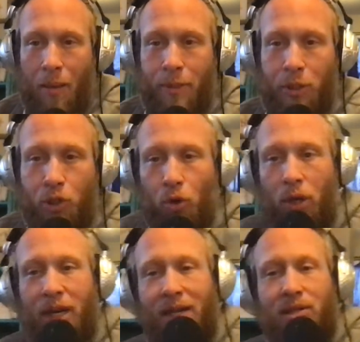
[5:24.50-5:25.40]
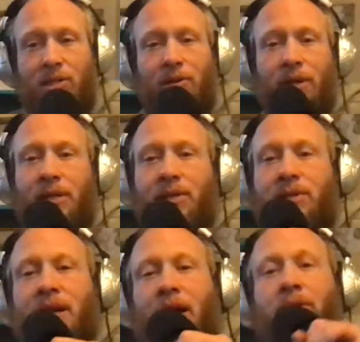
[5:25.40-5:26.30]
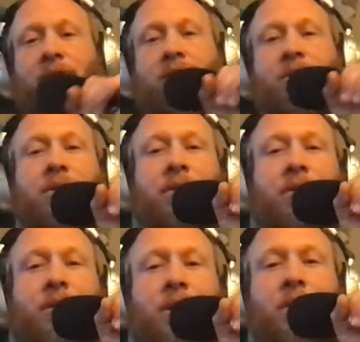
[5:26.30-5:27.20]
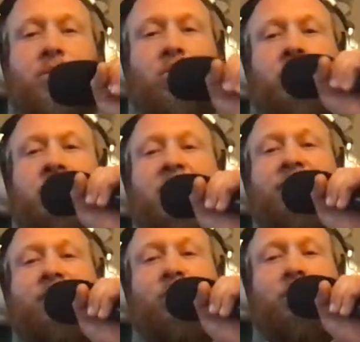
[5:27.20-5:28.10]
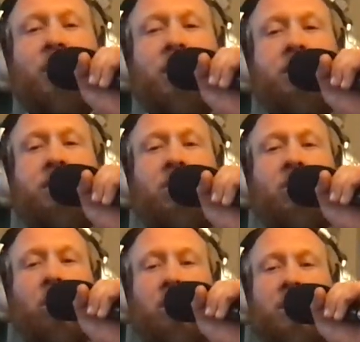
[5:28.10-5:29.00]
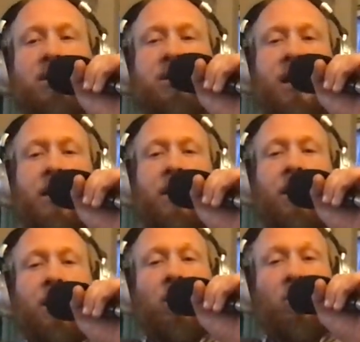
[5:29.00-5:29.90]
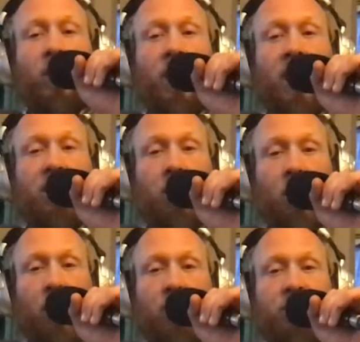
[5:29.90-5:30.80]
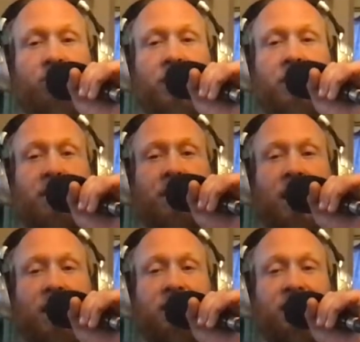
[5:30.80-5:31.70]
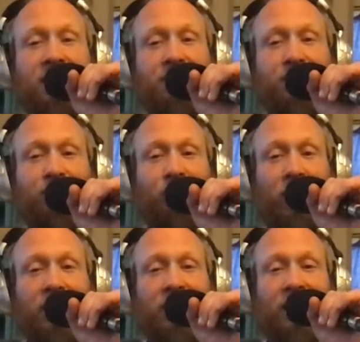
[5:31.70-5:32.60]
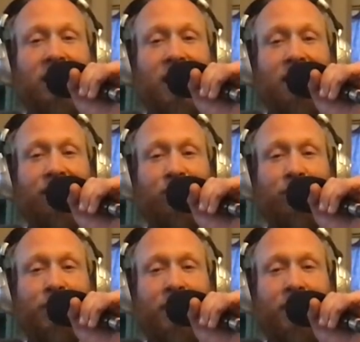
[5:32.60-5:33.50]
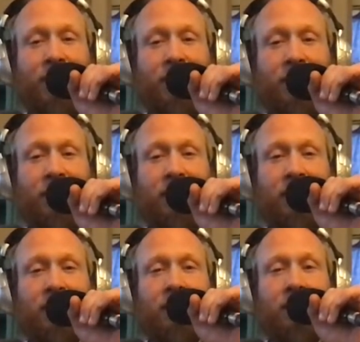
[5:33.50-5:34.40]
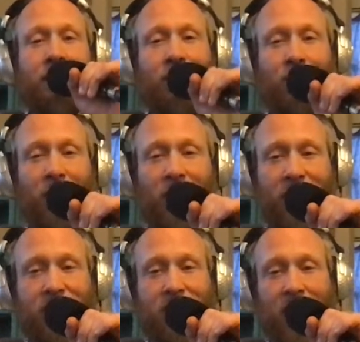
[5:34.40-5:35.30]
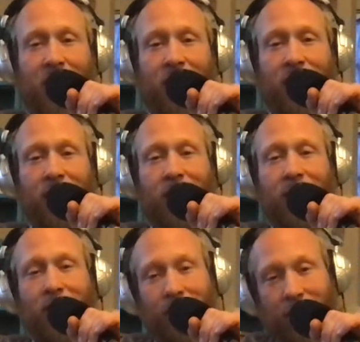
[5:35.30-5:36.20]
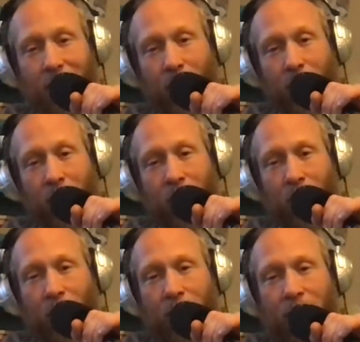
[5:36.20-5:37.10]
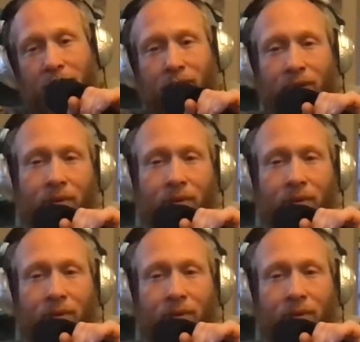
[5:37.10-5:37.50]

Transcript: but Joran had serious doubts. Joran gave Numerius a look that said, "When I call, you better goddamn bring the cavalry." Numerius nodded. They were in agreement.